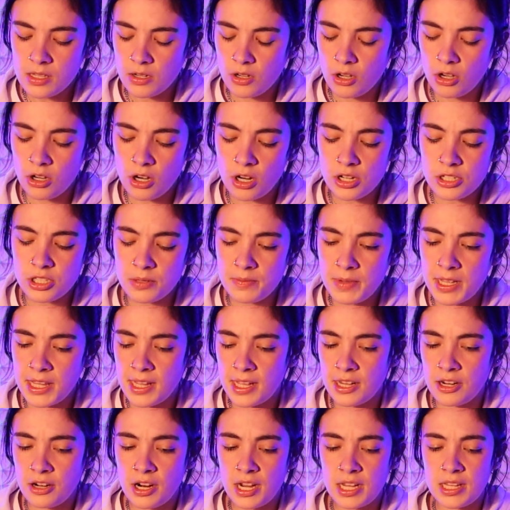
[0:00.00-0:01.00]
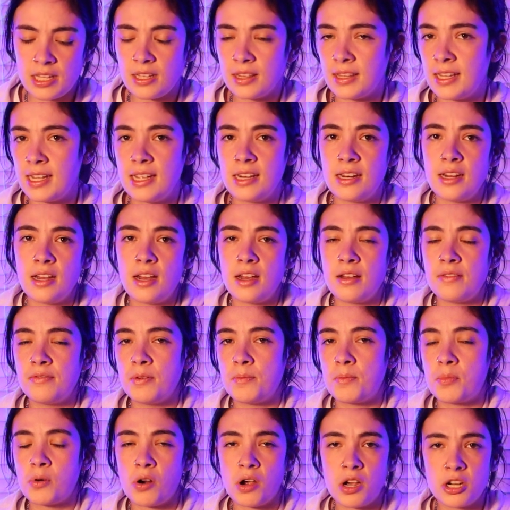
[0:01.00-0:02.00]
Could also mean that you're at the lead of
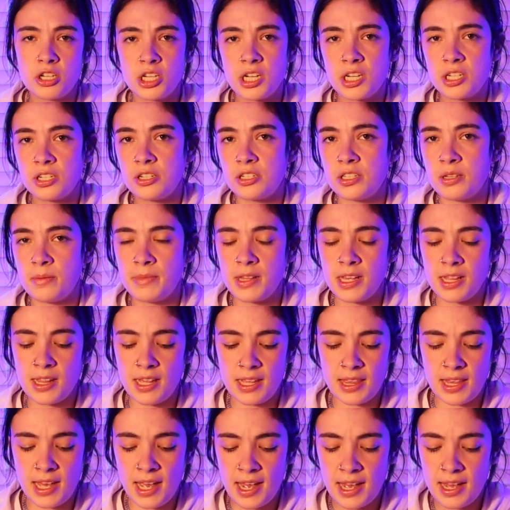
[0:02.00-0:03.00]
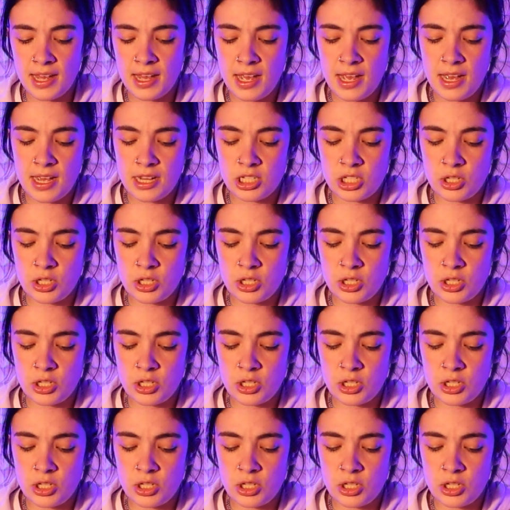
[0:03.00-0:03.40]
a project or something like that,